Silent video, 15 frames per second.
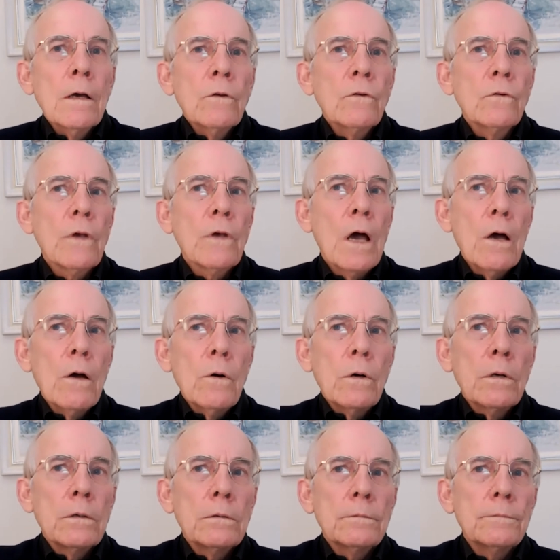So,
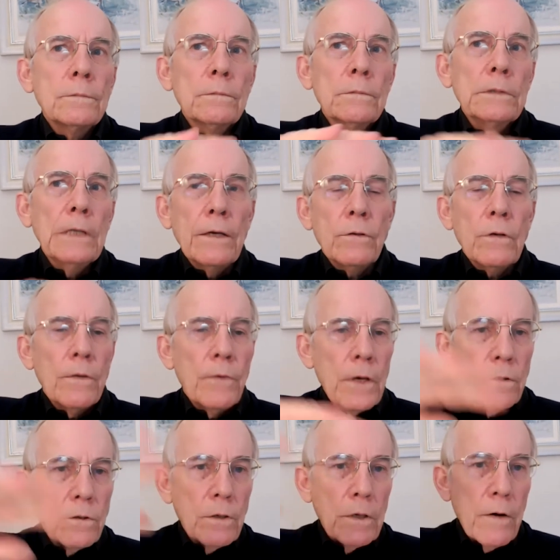yes, I
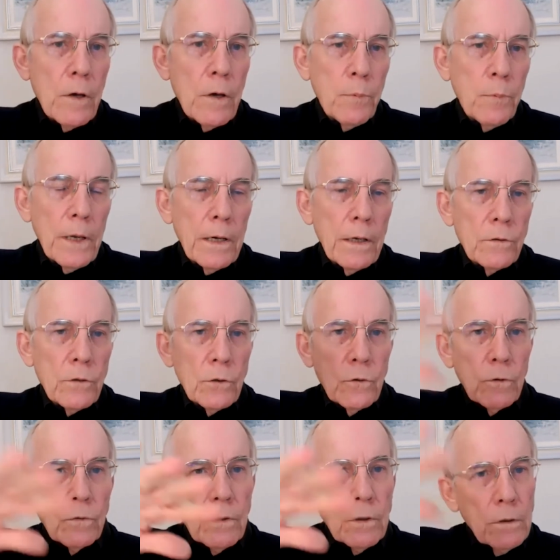think scenario planning is a
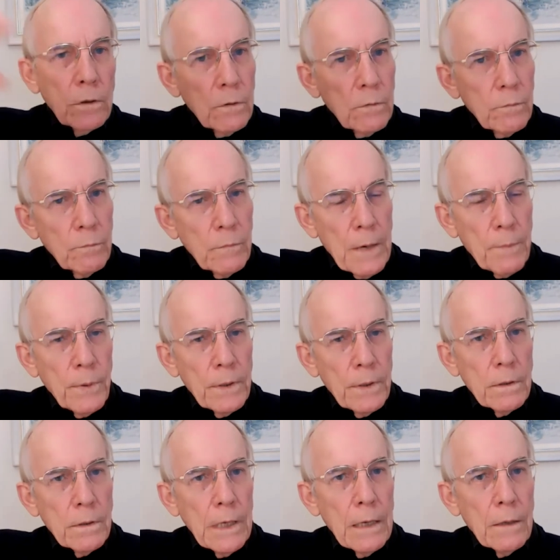good thing to map
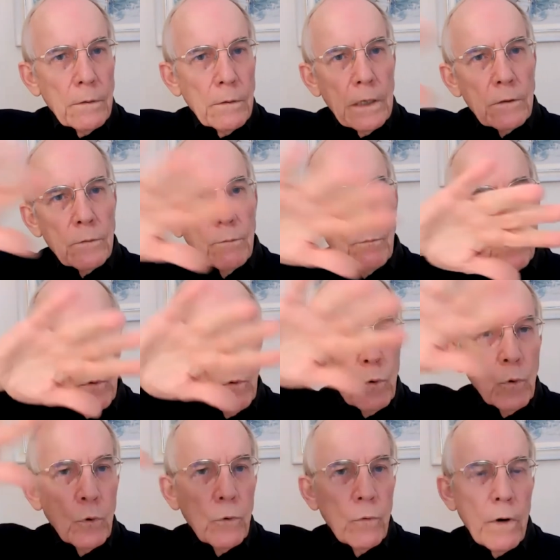into that. That's
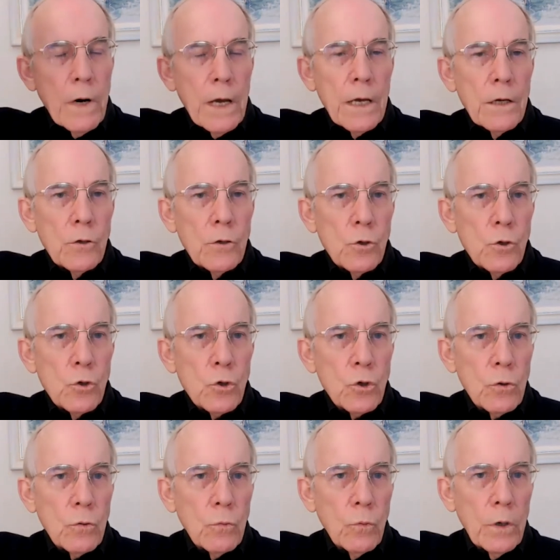broad
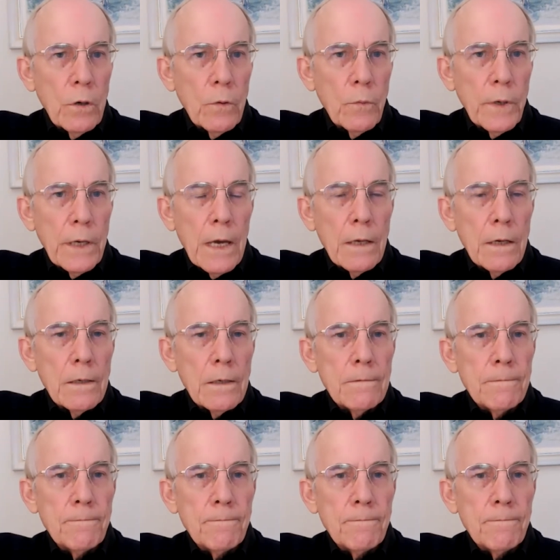range, where are we heading?